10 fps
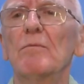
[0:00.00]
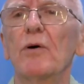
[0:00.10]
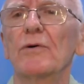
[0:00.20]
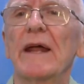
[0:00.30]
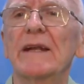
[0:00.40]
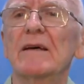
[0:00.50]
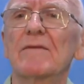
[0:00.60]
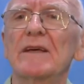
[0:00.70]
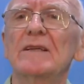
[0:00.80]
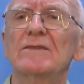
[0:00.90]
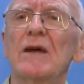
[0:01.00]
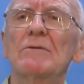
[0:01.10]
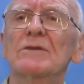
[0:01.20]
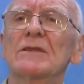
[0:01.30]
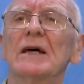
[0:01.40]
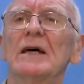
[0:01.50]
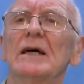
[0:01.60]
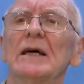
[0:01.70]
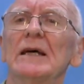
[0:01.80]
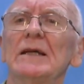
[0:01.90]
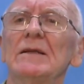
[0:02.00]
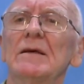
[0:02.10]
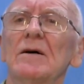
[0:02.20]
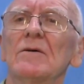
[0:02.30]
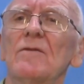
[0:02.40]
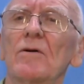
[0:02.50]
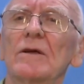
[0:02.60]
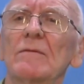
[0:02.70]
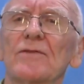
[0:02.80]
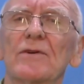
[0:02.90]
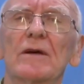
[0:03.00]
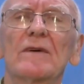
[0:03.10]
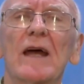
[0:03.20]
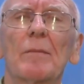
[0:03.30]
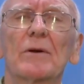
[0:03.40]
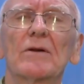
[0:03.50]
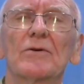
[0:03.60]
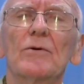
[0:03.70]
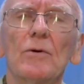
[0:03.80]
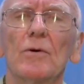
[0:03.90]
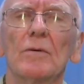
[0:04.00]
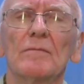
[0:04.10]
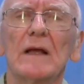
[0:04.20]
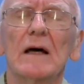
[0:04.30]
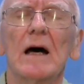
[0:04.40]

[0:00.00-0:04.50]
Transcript: put any of these notes in Volume 3 of Capital at all.